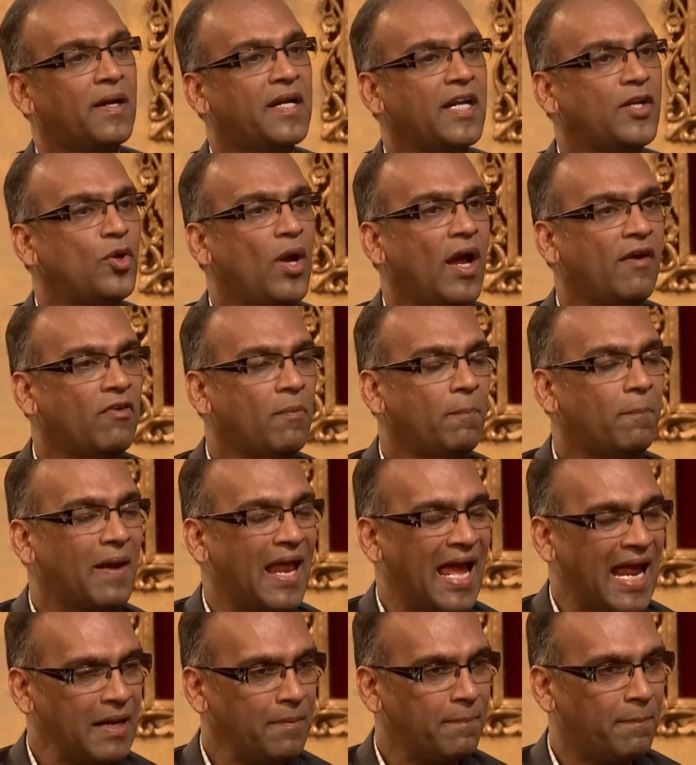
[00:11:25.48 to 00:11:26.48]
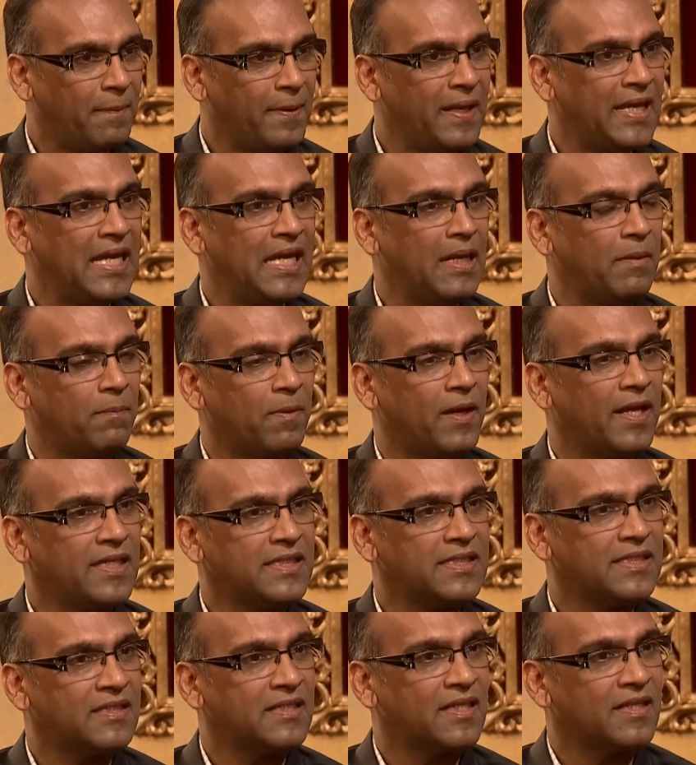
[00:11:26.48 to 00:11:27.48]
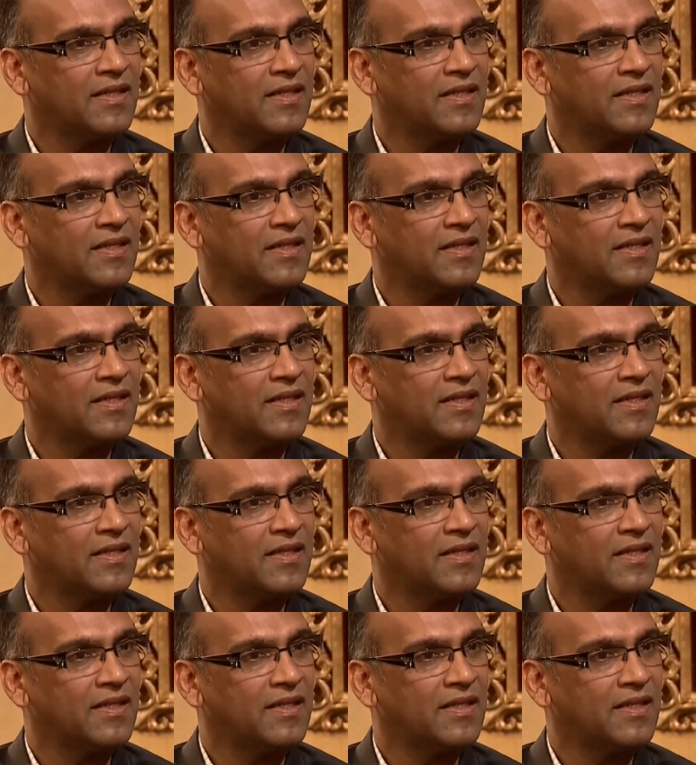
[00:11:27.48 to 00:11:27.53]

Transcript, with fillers: did you have a plan B in place?